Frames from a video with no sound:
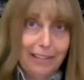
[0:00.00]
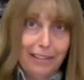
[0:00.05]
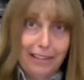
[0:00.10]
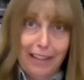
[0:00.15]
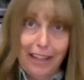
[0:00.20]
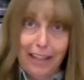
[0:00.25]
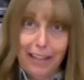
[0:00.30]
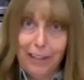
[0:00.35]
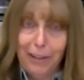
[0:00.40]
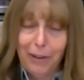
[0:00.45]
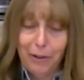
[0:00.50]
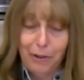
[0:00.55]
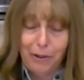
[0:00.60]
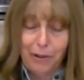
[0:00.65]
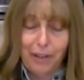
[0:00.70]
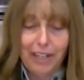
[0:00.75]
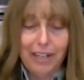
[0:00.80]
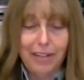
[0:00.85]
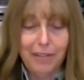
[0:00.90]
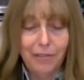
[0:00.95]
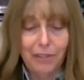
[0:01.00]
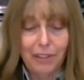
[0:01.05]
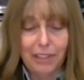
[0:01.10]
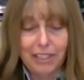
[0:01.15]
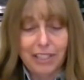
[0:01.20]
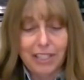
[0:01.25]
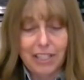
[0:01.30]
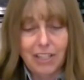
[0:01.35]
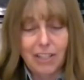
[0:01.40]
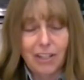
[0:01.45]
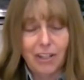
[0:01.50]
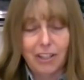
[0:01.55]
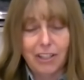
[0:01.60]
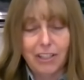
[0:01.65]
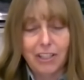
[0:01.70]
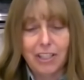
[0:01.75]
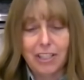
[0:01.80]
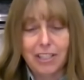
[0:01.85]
thank you, Dorinda, for the t-shirt.